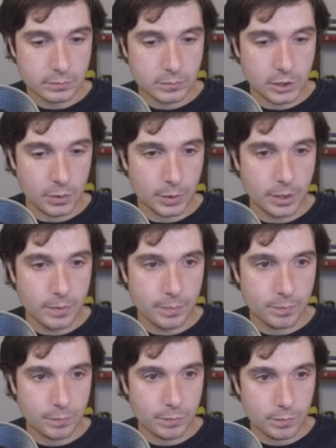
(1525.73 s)
There we go.
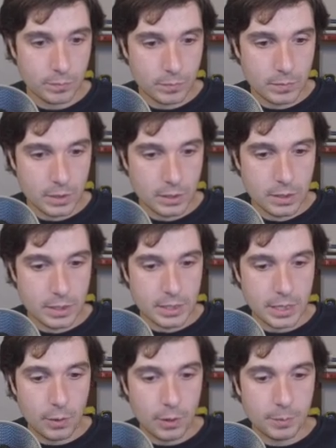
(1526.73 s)

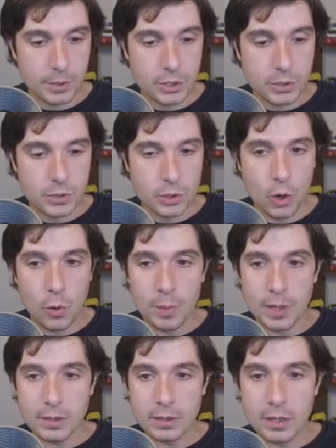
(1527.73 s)
Now what I'm gonna do is
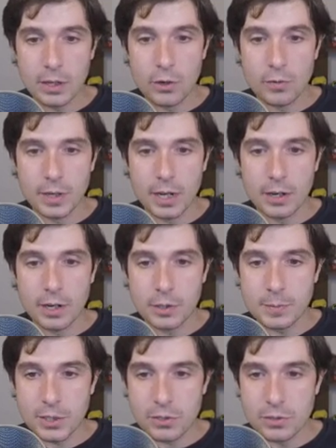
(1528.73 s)
open it over here. Now let's
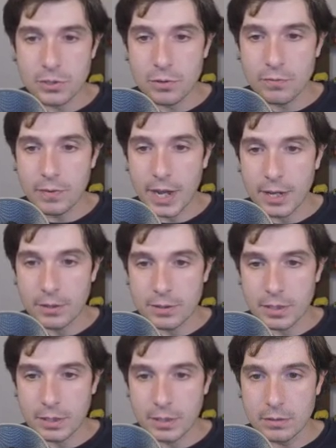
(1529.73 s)
make sure there's no files
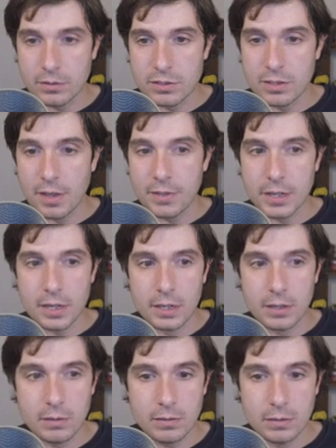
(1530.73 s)
in here. There's nothing in
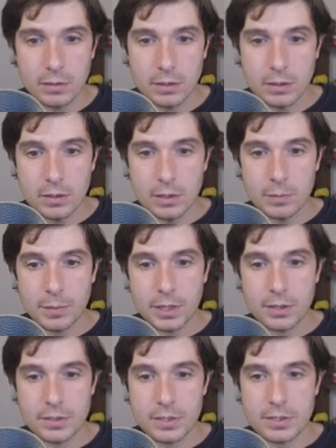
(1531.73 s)
here, but
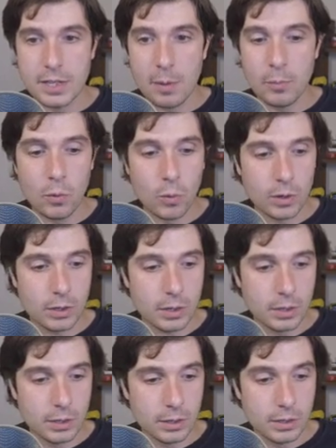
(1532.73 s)
here's the sample work.
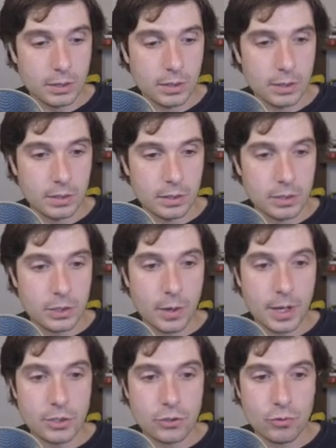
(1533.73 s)
Let's go
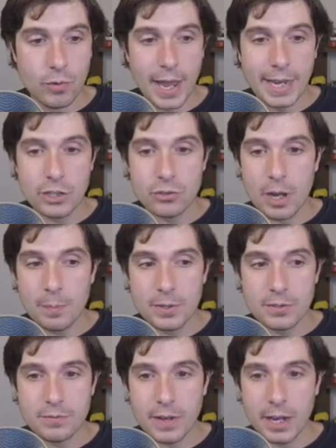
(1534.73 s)
ahead and drag and drop
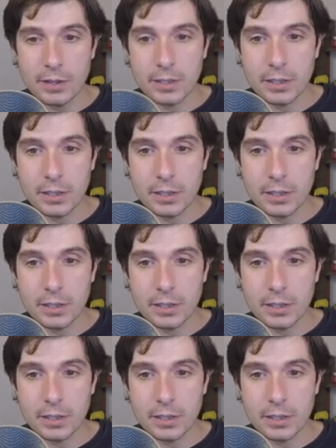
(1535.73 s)
this file in